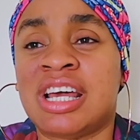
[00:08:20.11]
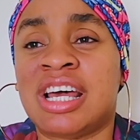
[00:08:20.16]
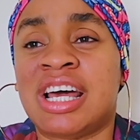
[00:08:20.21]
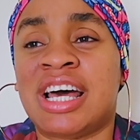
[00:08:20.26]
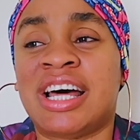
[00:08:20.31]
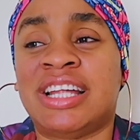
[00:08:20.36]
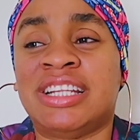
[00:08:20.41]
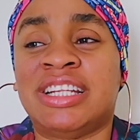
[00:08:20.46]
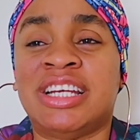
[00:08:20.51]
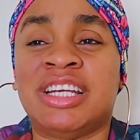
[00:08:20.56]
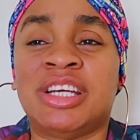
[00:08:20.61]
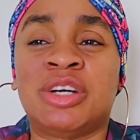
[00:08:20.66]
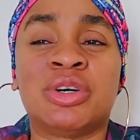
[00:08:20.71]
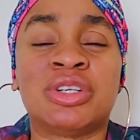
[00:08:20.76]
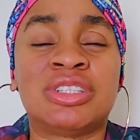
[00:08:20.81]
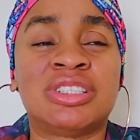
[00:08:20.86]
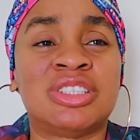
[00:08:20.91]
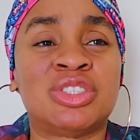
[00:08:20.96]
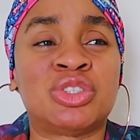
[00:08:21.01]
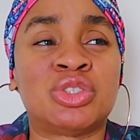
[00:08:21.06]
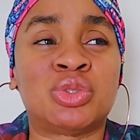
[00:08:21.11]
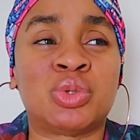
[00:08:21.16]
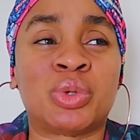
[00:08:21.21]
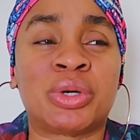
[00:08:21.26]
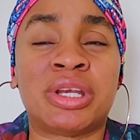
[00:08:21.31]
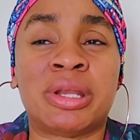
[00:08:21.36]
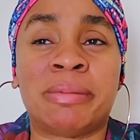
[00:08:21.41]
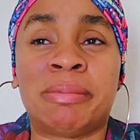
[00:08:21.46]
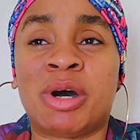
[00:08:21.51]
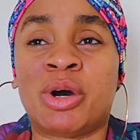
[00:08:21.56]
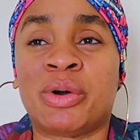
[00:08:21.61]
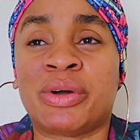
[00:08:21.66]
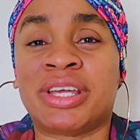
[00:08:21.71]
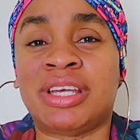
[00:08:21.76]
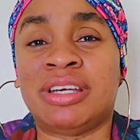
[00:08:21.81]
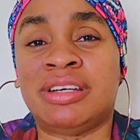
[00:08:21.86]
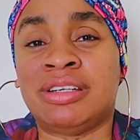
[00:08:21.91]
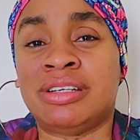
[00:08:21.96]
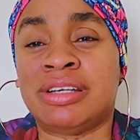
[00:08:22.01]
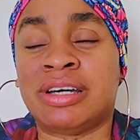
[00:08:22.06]
And then they got into talking about
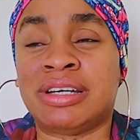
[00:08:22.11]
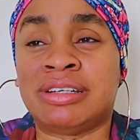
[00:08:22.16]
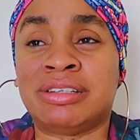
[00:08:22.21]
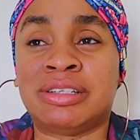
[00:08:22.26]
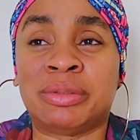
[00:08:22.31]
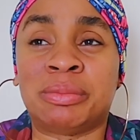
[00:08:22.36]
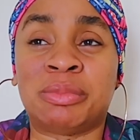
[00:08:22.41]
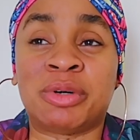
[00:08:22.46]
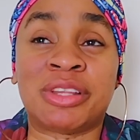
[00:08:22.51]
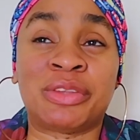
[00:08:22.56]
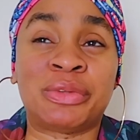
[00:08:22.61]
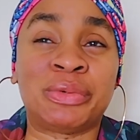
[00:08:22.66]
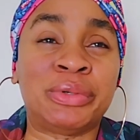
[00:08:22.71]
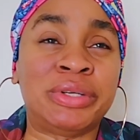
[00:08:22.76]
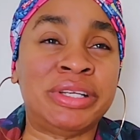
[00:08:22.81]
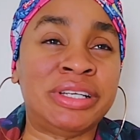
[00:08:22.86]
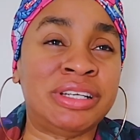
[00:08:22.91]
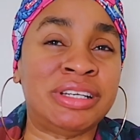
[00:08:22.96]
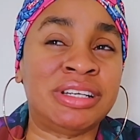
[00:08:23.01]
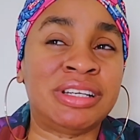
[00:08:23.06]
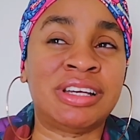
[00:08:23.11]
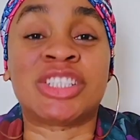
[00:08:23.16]
Kid and Watoni.